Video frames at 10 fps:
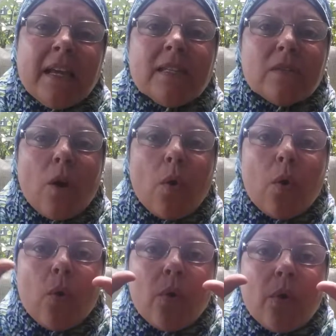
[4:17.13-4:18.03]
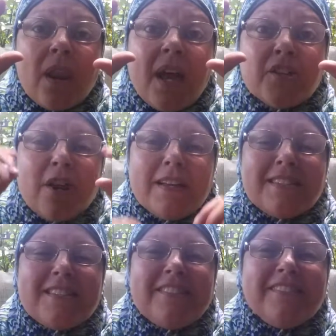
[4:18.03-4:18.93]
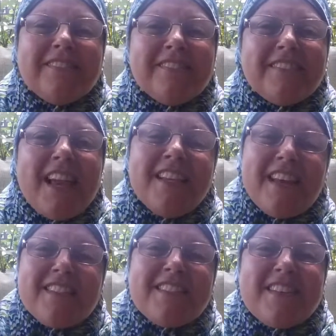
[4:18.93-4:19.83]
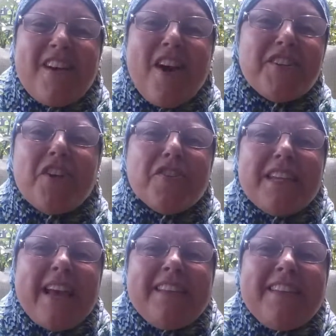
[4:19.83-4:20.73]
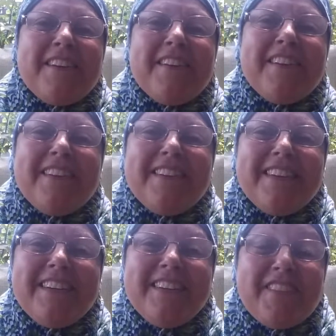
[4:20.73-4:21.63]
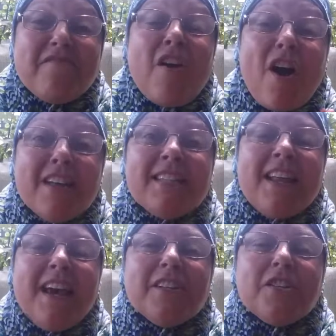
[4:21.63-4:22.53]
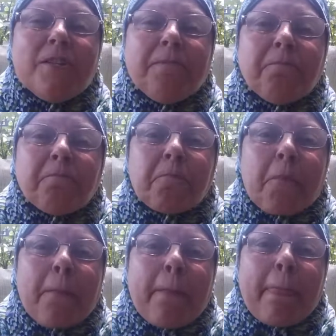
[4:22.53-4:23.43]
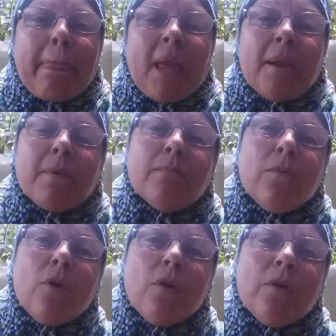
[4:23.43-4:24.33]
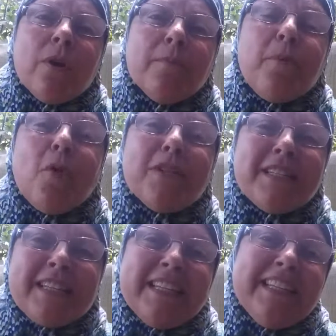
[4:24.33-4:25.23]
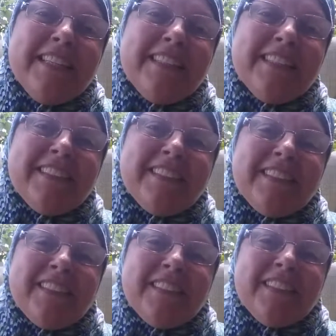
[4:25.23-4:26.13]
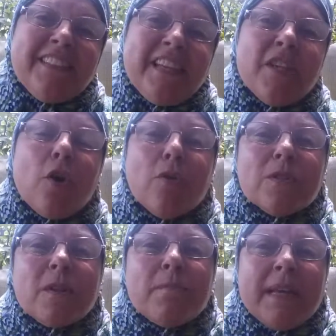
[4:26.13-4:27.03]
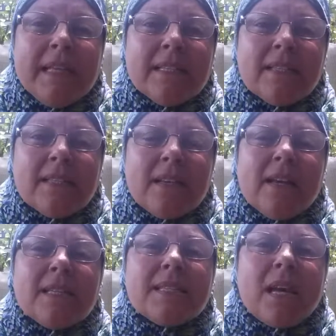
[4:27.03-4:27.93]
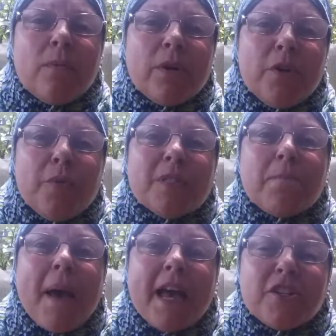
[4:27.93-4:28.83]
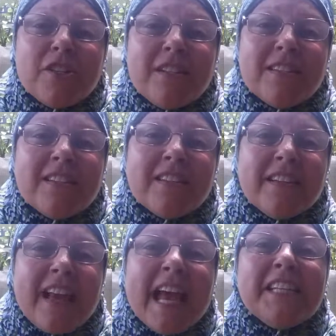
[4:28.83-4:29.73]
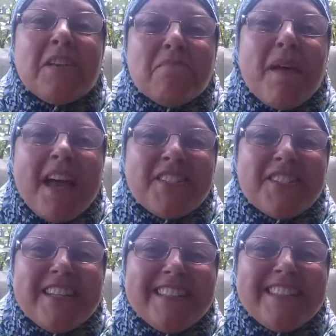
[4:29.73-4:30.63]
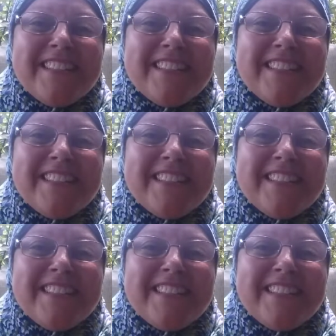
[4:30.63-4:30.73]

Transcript: is large eyes. And yes, I don't doubt that my eyes are large. But more importantly, it also means someone who is passionate and compassionate.